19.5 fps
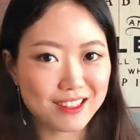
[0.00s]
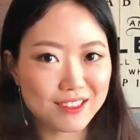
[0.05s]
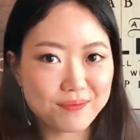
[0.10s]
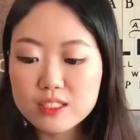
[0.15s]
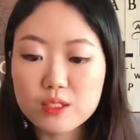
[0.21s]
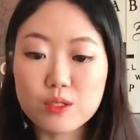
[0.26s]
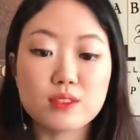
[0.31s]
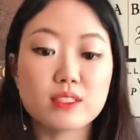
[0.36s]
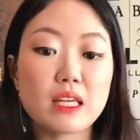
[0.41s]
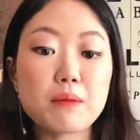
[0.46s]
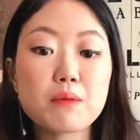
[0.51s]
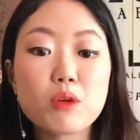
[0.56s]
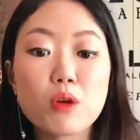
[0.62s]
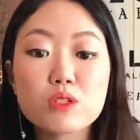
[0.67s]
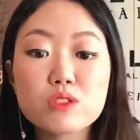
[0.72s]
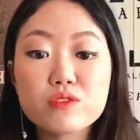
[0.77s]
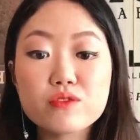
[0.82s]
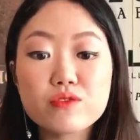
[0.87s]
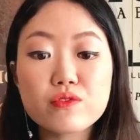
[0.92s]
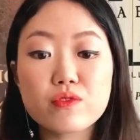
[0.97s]
So same goes
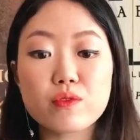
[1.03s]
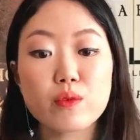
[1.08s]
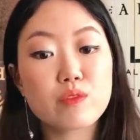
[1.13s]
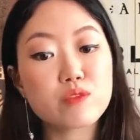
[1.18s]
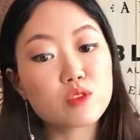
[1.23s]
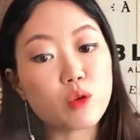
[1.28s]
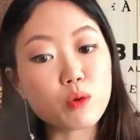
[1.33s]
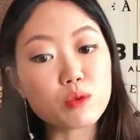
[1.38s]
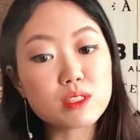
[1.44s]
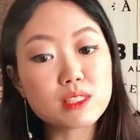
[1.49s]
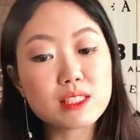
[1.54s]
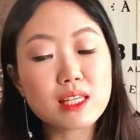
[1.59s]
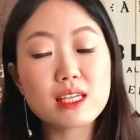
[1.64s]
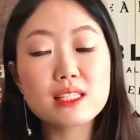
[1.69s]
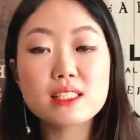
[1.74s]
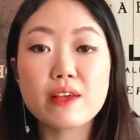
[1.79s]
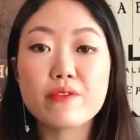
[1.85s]
with saltiness.